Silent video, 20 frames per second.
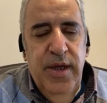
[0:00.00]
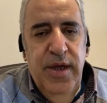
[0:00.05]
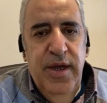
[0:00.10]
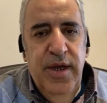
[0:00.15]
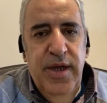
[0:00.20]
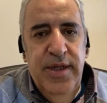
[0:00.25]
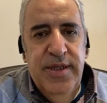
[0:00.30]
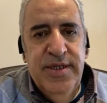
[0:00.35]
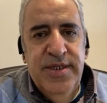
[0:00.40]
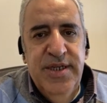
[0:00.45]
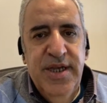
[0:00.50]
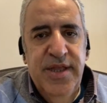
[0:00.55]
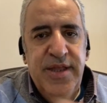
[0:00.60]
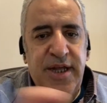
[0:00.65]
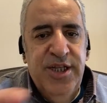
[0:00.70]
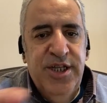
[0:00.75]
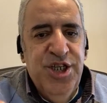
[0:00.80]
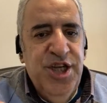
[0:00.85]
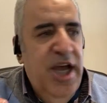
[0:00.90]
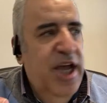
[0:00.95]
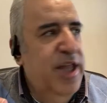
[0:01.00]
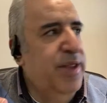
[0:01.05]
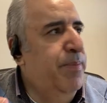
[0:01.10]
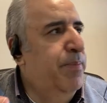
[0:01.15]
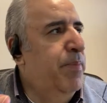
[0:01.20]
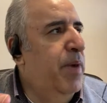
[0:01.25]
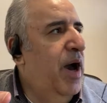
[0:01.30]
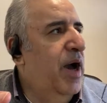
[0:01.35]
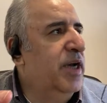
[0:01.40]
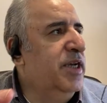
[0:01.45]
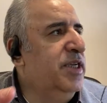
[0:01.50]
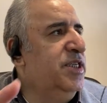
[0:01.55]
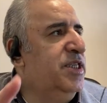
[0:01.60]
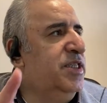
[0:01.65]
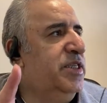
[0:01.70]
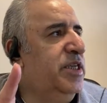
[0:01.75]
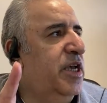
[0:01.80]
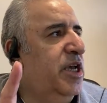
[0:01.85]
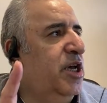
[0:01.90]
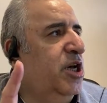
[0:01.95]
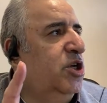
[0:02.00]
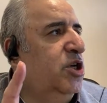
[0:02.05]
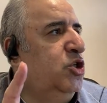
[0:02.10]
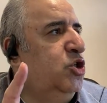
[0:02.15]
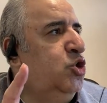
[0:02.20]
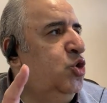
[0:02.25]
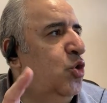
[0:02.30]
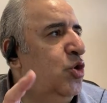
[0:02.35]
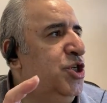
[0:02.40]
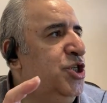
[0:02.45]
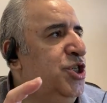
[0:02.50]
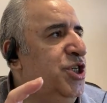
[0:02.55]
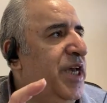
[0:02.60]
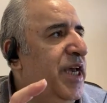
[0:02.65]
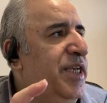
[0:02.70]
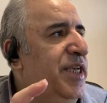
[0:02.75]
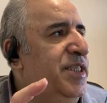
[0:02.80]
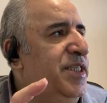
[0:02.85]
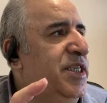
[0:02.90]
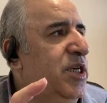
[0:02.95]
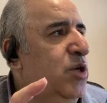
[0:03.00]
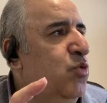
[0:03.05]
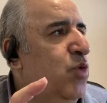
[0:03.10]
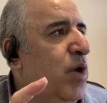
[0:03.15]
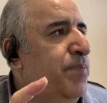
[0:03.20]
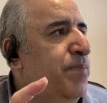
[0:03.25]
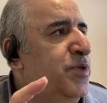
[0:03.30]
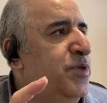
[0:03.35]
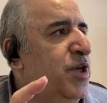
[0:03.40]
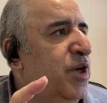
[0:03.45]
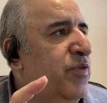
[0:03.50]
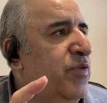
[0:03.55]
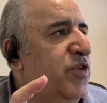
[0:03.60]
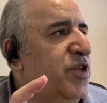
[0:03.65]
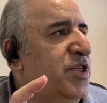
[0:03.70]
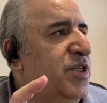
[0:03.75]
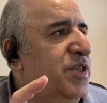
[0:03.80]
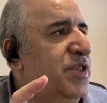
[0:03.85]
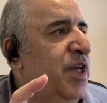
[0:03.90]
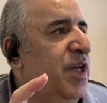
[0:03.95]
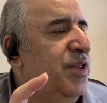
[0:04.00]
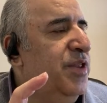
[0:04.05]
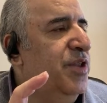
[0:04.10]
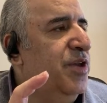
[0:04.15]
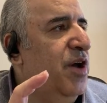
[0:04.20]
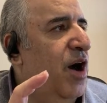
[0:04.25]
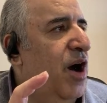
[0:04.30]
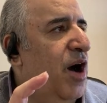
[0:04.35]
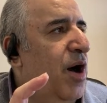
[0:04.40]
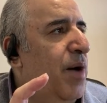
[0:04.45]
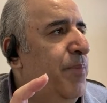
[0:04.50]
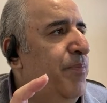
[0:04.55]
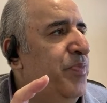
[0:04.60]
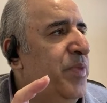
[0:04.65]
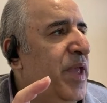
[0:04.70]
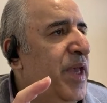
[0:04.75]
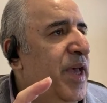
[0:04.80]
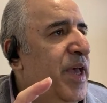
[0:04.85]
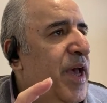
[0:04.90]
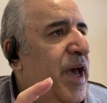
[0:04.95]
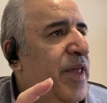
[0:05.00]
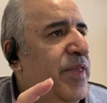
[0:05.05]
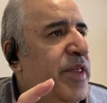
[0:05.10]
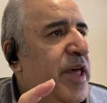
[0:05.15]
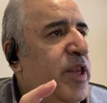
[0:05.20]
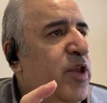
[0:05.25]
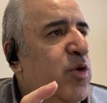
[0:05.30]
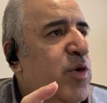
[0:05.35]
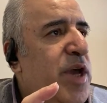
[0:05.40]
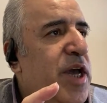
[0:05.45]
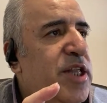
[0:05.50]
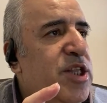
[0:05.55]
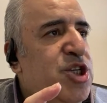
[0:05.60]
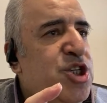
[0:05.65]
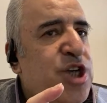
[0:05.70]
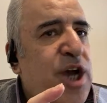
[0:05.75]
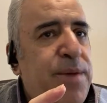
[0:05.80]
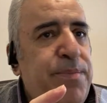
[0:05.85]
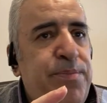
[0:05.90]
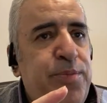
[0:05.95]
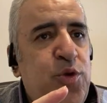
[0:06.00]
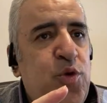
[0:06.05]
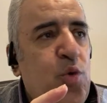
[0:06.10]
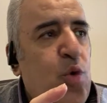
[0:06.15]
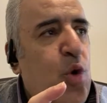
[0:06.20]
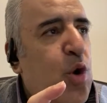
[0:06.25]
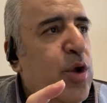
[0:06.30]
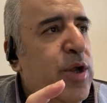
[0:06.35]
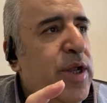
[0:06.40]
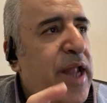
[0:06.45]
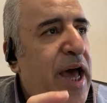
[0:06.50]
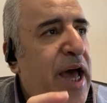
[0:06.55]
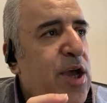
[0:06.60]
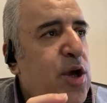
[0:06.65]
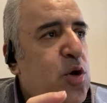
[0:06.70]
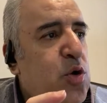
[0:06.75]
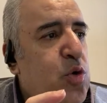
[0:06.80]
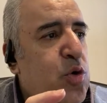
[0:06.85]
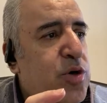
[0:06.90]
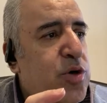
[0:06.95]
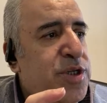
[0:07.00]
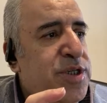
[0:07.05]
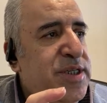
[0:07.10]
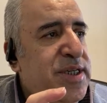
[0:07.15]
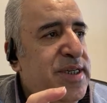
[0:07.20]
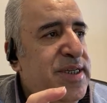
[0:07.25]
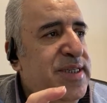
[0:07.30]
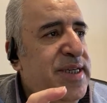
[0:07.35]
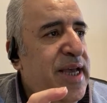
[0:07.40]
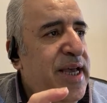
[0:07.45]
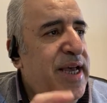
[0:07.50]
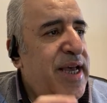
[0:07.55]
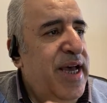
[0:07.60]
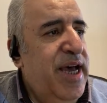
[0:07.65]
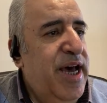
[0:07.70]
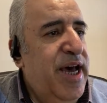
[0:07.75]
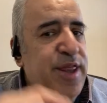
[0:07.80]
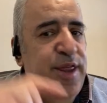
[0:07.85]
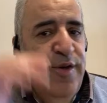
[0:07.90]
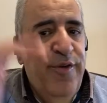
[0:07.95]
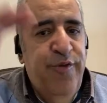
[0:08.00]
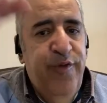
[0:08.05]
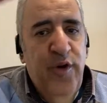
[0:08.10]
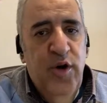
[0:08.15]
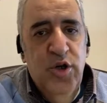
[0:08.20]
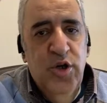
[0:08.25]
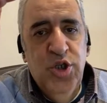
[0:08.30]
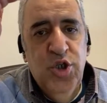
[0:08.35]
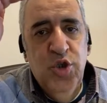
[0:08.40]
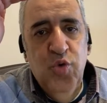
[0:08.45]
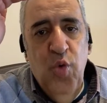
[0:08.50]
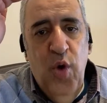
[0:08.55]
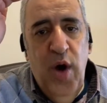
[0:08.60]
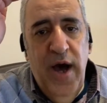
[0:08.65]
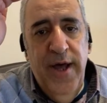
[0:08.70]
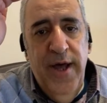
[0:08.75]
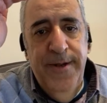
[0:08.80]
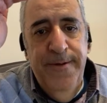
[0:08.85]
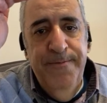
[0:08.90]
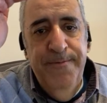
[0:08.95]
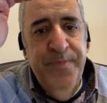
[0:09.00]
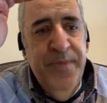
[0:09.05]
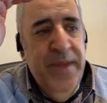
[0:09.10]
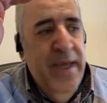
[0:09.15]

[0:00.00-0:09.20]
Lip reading: it's in a chat box, georgekcwebservices.com, and then you can jump to online courses, and the first one